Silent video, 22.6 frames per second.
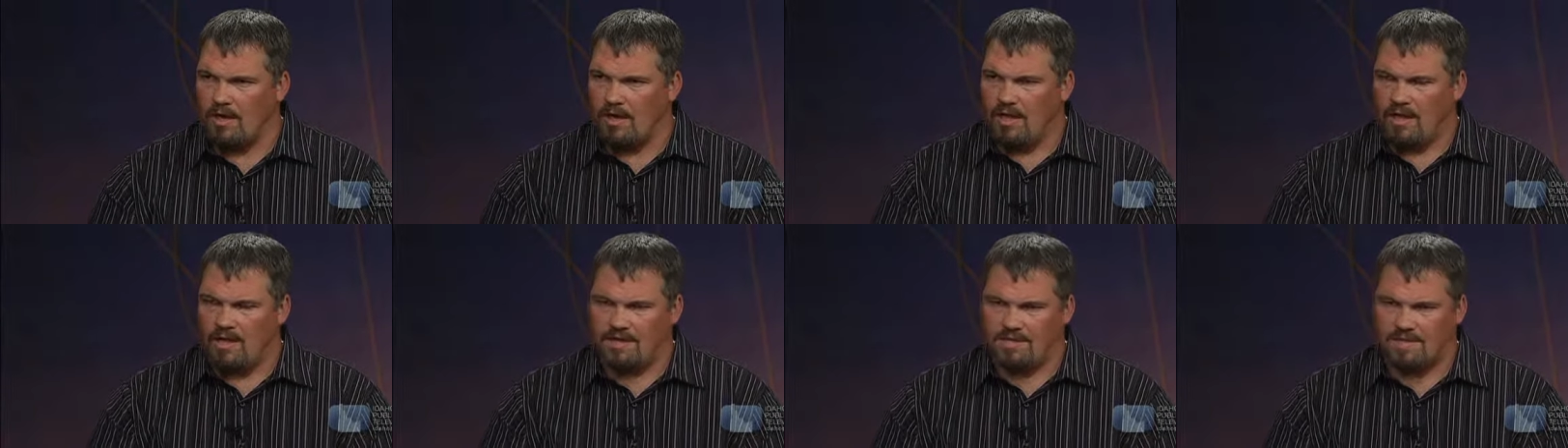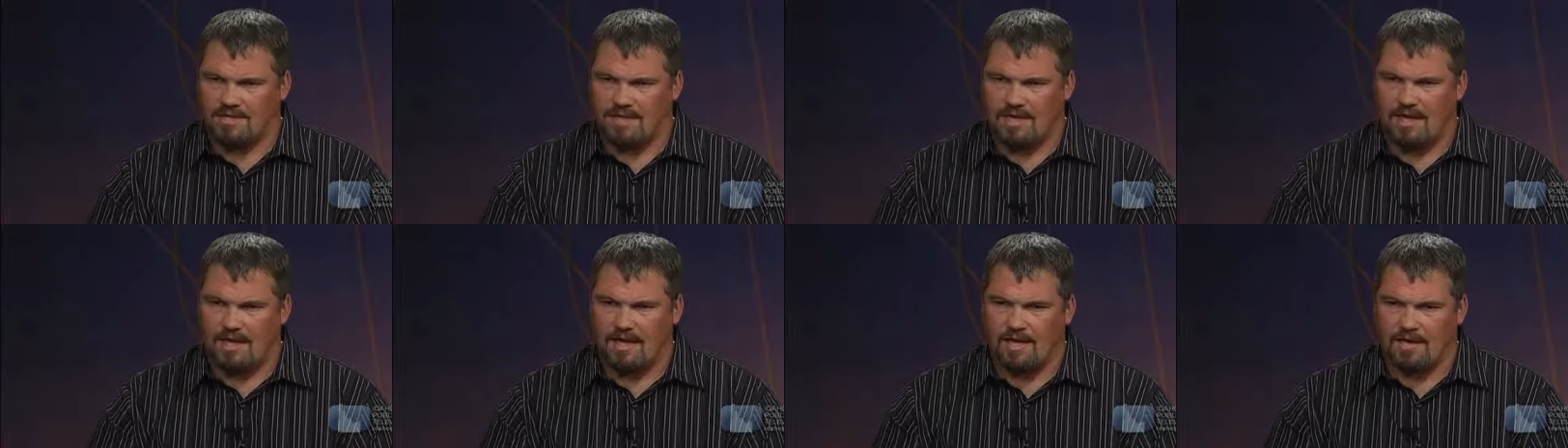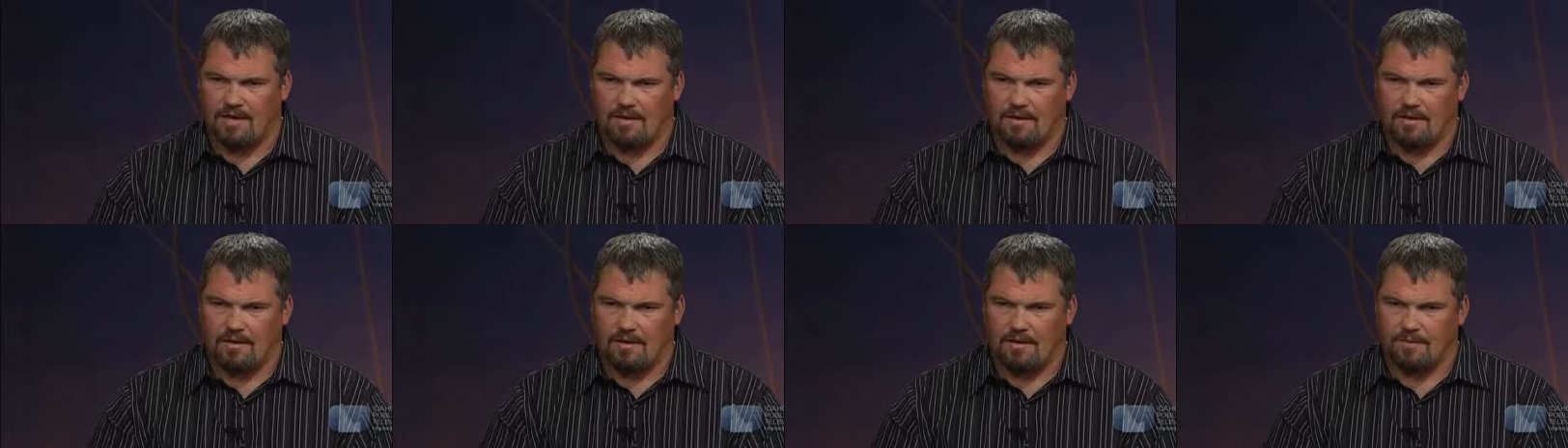inside
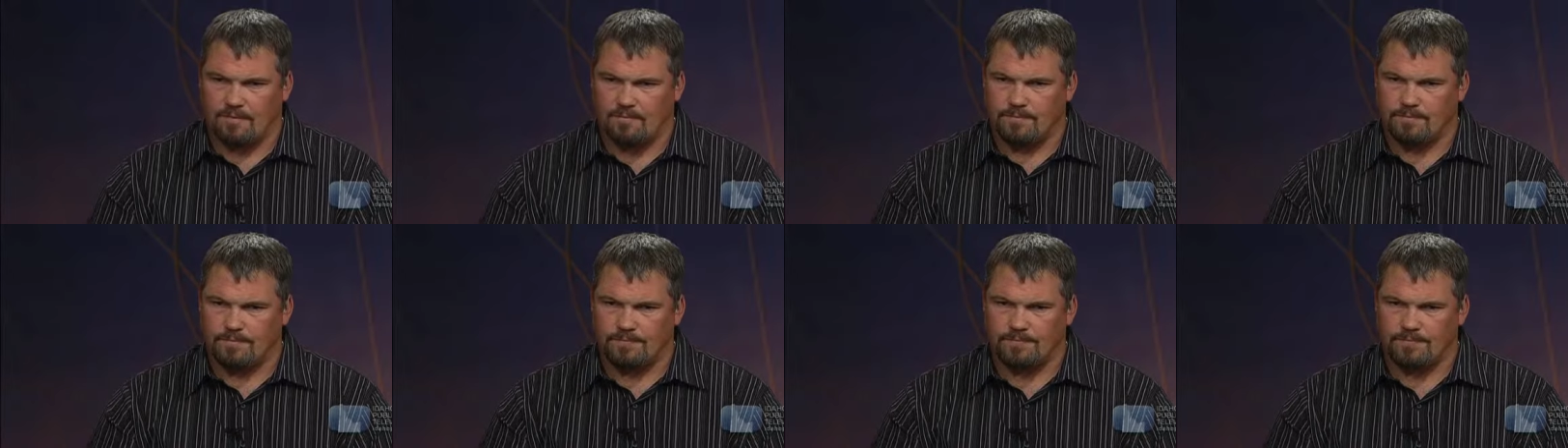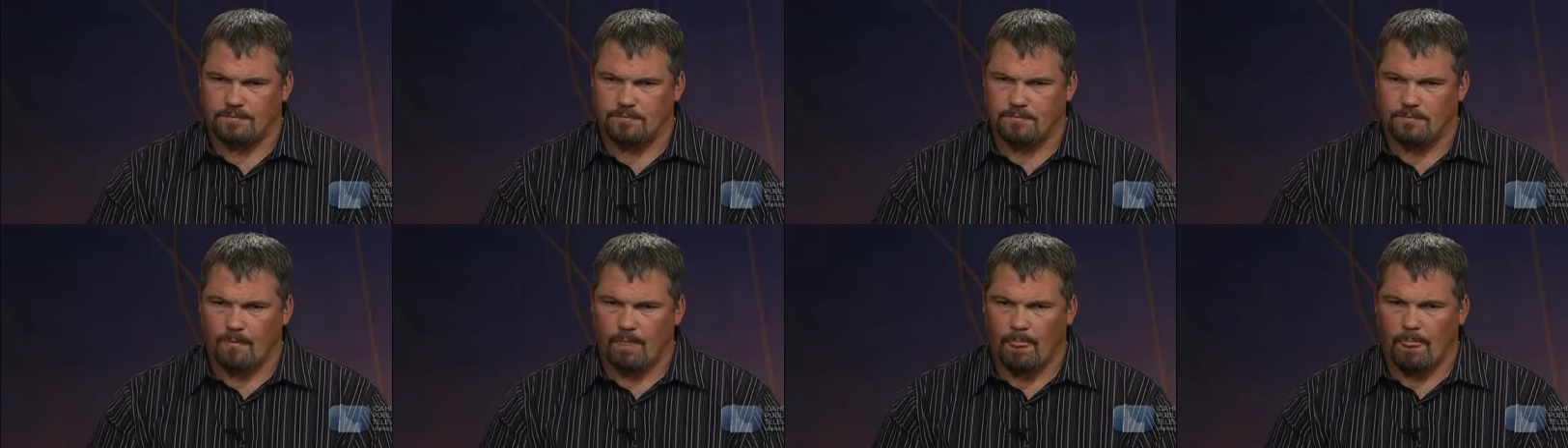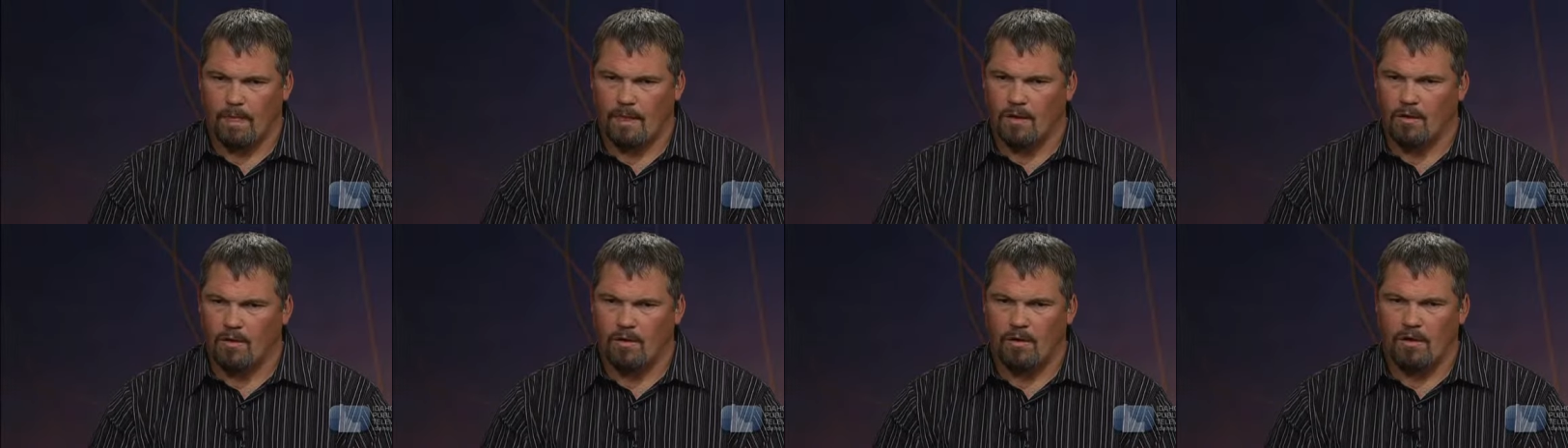and, um,
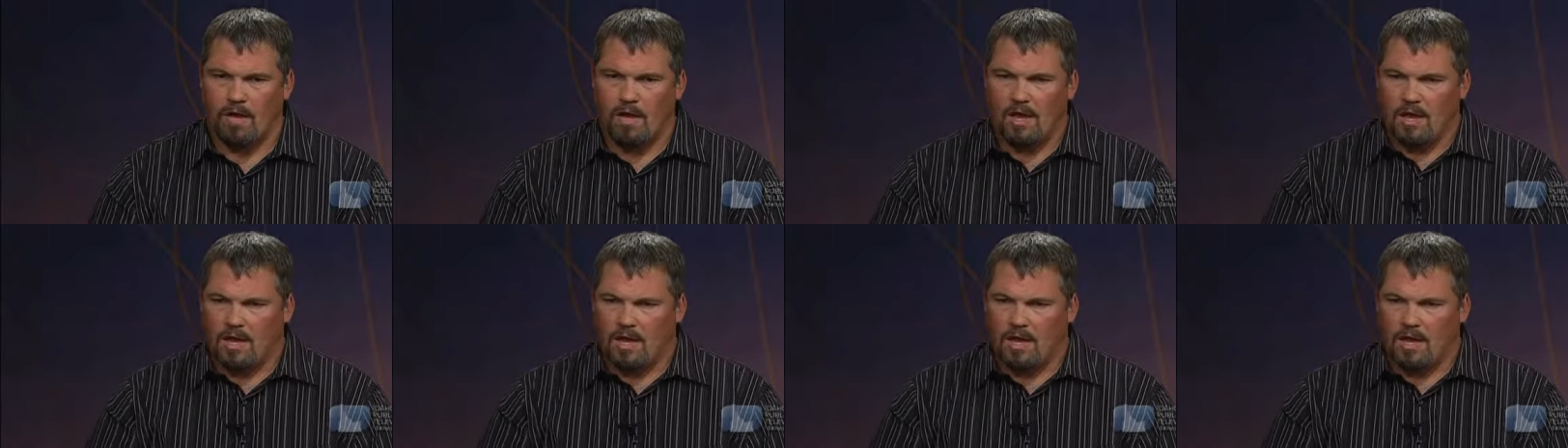you know,